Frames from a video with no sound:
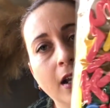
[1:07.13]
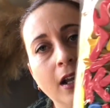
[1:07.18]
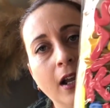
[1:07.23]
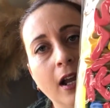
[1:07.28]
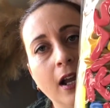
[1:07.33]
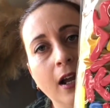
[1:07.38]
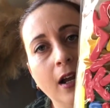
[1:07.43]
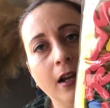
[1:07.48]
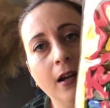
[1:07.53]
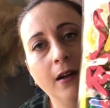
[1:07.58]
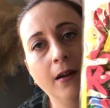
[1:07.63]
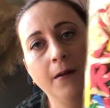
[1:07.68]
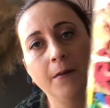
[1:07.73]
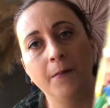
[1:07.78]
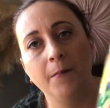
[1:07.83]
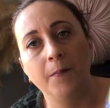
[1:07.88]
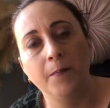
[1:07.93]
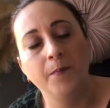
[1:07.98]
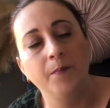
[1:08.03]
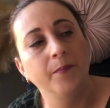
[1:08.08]
My
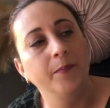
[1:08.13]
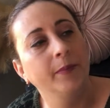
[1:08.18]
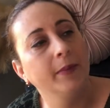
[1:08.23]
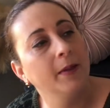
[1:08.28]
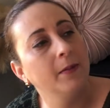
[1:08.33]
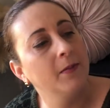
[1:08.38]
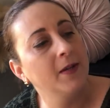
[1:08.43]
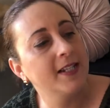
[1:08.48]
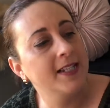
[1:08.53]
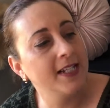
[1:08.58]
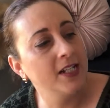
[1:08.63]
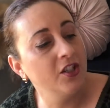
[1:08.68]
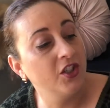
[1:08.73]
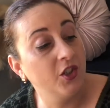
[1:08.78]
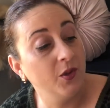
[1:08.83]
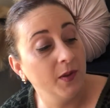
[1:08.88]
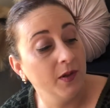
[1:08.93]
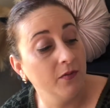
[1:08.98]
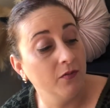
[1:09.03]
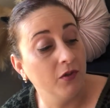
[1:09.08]
son's
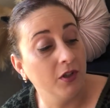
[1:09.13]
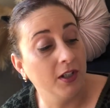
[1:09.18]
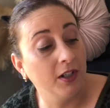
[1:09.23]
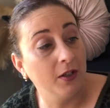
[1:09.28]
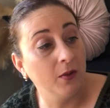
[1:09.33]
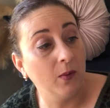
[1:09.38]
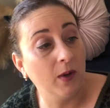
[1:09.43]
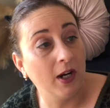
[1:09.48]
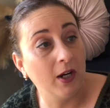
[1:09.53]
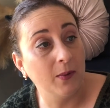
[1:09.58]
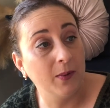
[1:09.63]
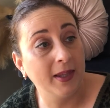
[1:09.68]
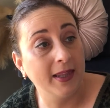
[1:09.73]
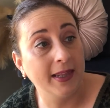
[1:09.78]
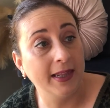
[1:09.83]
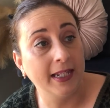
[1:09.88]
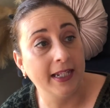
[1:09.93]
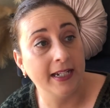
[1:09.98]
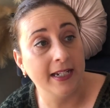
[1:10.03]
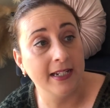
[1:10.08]
doing really well with
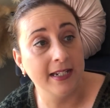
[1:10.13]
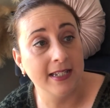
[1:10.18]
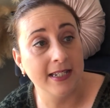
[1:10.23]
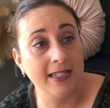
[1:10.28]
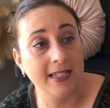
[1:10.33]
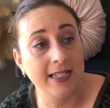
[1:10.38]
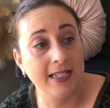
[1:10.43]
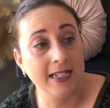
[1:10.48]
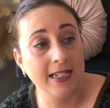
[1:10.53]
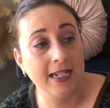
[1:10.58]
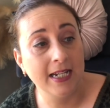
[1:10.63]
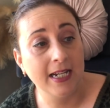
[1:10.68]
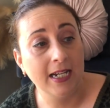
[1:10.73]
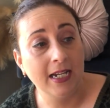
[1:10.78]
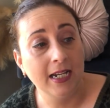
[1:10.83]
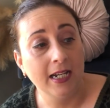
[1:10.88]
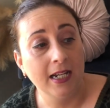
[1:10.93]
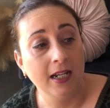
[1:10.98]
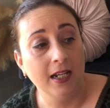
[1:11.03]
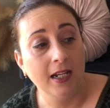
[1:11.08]
letters
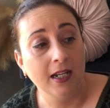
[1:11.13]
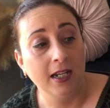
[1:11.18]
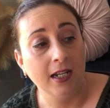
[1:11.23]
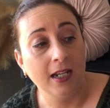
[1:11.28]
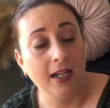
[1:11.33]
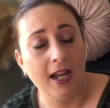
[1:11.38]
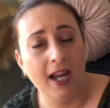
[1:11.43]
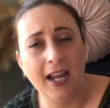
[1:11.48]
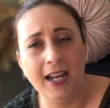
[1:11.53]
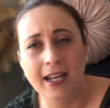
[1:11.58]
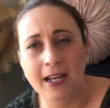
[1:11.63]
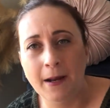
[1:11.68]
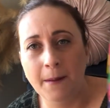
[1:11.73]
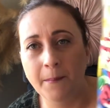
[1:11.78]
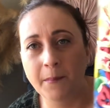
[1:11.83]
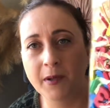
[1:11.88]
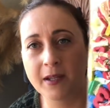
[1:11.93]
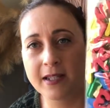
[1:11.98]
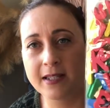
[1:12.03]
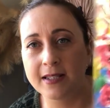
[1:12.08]
and
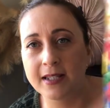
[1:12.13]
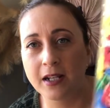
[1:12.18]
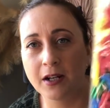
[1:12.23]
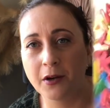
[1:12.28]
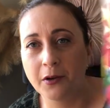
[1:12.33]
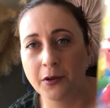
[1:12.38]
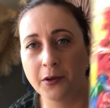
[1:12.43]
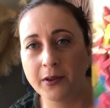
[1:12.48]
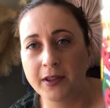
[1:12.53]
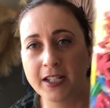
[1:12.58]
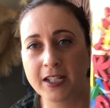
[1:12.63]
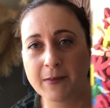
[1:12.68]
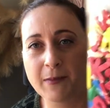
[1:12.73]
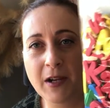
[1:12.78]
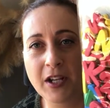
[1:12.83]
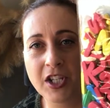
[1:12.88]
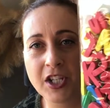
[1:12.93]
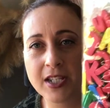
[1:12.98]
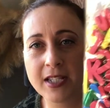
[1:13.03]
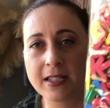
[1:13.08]
numbers, and I thought this
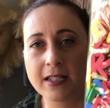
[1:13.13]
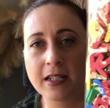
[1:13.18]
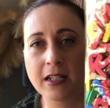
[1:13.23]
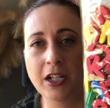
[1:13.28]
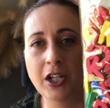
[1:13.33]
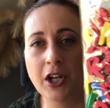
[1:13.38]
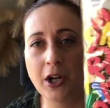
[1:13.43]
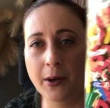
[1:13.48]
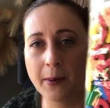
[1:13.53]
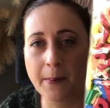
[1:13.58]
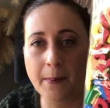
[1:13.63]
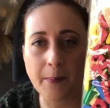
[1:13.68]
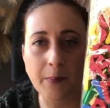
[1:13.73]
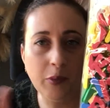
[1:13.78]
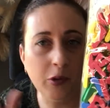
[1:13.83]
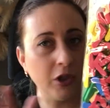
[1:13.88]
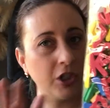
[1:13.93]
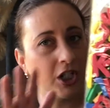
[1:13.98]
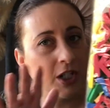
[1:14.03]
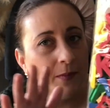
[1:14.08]
might just, you know,
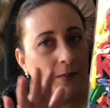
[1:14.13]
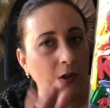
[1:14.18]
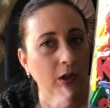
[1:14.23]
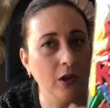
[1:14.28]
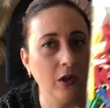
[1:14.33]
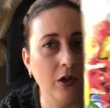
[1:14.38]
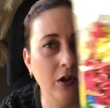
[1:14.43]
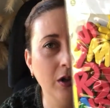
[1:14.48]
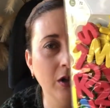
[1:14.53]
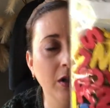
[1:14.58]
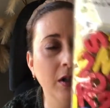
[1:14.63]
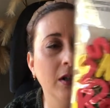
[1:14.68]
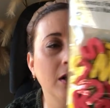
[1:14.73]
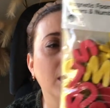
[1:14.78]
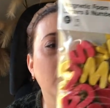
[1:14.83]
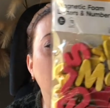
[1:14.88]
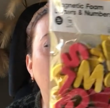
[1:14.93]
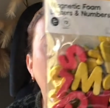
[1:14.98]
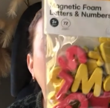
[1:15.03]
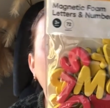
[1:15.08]
push him along
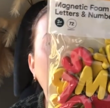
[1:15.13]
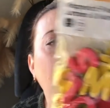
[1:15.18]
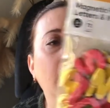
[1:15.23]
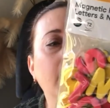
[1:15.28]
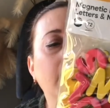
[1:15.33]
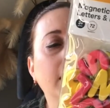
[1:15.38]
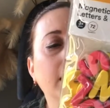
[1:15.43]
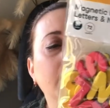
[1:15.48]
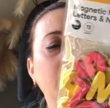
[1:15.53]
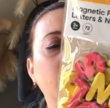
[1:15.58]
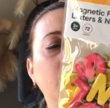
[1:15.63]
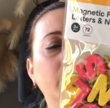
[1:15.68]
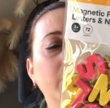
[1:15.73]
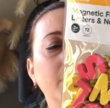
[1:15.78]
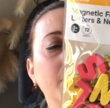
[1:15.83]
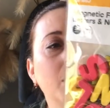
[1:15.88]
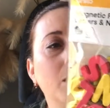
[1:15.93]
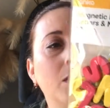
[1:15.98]
a little bit